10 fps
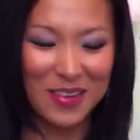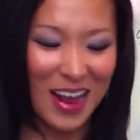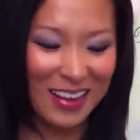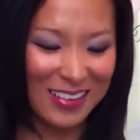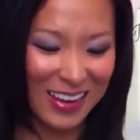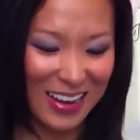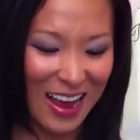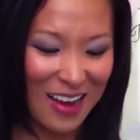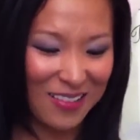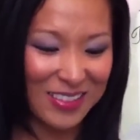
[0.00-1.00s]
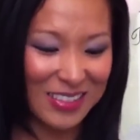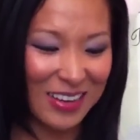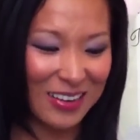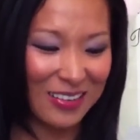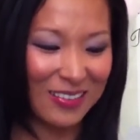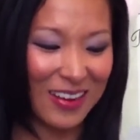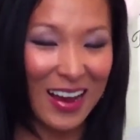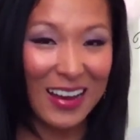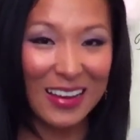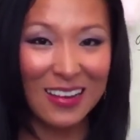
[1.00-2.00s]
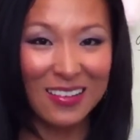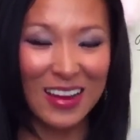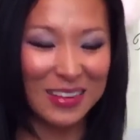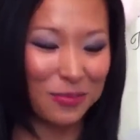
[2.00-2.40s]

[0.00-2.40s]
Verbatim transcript: when I took it out, so I could hear a lot